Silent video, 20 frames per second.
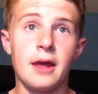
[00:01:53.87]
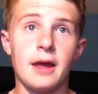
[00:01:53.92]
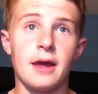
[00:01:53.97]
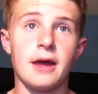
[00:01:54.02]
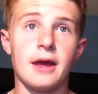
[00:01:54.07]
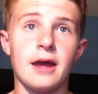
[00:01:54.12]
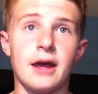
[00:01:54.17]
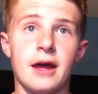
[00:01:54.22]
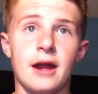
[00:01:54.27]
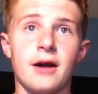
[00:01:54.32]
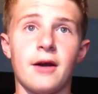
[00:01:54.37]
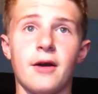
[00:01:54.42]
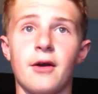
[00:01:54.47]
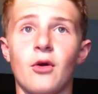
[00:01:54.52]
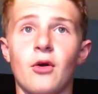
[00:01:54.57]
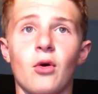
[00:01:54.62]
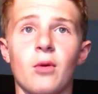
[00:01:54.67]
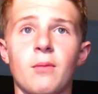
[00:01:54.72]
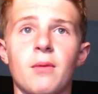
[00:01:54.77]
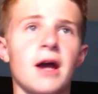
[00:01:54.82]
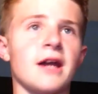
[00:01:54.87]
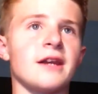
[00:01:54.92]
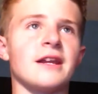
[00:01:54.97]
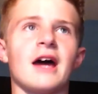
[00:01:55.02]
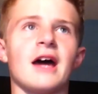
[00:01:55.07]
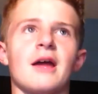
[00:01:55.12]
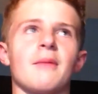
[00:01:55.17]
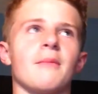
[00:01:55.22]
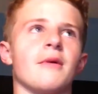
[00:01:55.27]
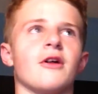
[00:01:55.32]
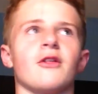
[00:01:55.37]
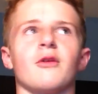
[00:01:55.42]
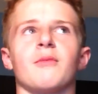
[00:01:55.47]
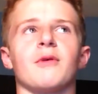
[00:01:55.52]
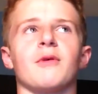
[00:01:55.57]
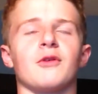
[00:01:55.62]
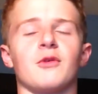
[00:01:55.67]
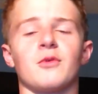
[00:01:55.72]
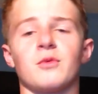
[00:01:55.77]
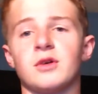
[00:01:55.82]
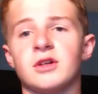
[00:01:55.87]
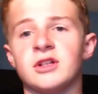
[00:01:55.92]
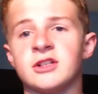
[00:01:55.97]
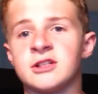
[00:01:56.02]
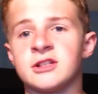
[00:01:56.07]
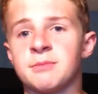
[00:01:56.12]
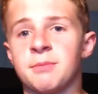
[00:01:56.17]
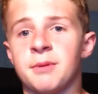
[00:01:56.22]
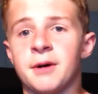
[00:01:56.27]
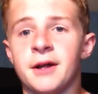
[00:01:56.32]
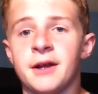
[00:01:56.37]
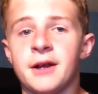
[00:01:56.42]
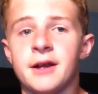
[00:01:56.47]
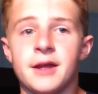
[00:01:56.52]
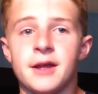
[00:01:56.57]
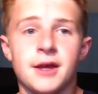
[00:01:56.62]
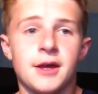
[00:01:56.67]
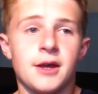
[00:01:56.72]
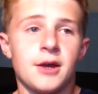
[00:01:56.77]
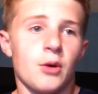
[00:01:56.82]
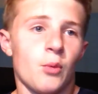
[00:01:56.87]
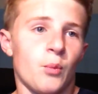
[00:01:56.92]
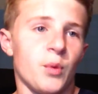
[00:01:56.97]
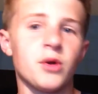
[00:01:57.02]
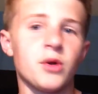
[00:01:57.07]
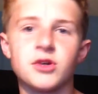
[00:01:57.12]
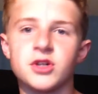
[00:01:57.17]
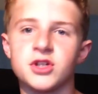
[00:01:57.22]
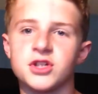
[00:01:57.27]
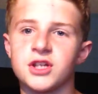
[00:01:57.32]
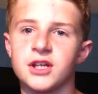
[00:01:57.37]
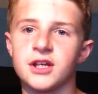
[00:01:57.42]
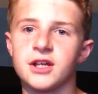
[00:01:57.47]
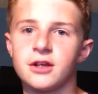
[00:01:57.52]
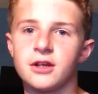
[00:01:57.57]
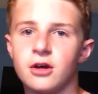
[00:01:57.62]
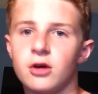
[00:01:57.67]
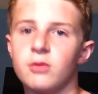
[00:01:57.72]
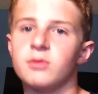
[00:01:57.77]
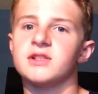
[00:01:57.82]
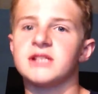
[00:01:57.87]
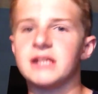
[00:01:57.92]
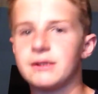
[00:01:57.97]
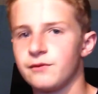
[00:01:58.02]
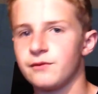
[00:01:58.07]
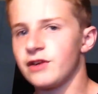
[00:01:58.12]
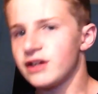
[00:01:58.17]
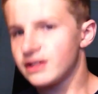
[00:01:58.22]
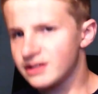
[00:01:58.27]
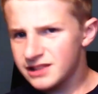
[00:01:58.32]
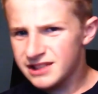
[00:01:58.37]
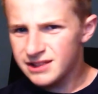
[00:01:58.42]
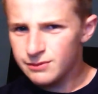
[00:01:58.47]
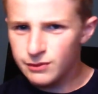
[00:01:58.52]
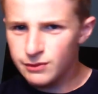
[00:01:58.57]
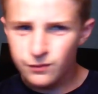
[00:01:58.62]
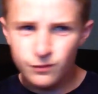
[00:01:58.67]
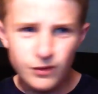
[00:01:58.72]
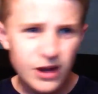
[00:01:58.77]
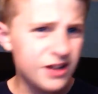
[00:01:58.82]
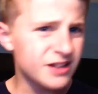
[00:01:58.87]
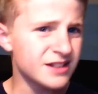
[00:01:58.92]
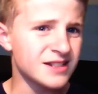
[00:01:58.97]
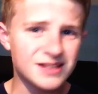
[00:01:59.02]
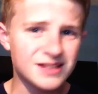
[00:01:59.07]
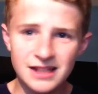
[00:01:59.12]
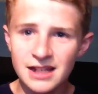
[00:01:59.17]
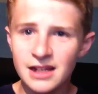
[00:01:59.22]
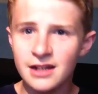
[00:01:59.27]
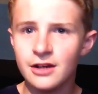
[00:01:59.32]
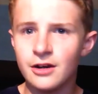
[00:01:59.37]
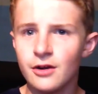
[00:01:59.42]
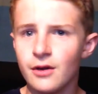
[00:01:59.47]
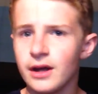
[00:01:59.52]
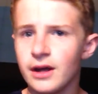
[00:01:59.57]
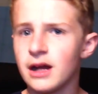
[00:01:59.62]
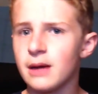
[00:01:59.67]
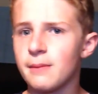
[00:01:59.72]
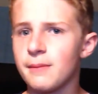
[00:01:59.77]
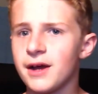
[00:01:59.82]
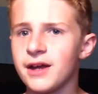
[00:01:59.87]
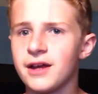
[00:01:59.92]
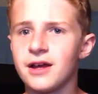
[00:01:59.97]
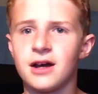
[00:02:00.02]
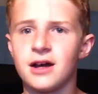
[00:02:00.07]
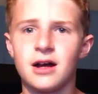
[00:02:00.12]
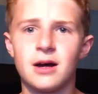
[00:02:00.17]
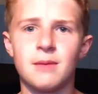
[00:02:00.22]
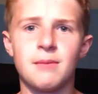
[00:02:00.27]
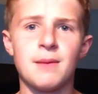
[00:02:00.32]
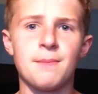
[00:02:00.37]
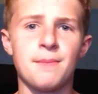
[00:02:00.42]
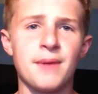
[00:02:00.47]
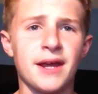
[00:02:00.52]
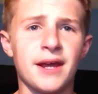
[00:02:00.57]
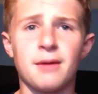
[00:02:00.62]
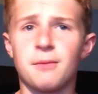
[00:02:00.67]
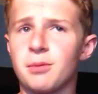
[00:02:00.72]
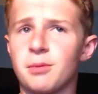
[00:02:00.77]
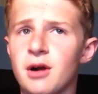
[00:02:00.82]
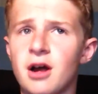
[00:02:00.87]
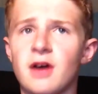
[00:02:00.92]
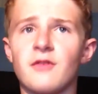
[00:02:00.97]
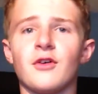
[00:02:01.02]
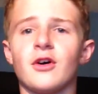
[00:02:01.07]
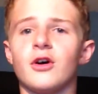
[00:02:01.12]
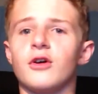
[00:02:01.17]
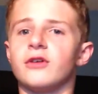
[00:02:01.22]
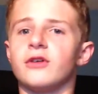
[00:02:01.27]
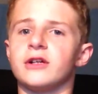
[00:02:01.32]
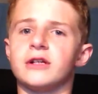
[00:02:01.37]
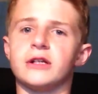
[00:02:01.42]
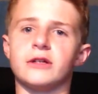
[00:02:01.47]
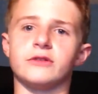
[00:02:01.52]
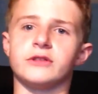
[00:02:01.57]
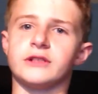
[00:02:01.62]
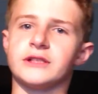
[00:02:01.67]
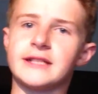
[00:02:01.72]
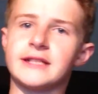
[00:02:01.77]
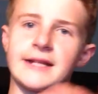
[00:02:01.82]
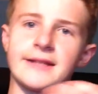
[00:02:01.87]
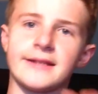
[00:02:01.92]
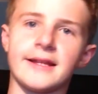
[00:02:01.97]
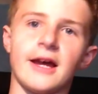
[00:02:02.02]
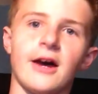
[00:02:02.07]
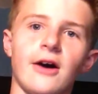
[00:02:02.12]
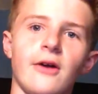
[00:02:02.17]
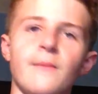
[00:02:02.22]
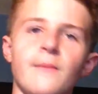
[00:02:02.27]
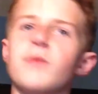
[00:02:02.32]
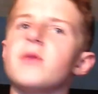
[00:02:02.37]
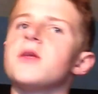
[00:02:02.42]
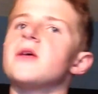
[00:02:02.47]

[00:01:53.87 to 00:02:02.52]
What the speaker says: and I don't know where my dad and my other brother was, but we were just like, you know, we found a seat. You know, I got my my bacon Bravo. You know, just sat down.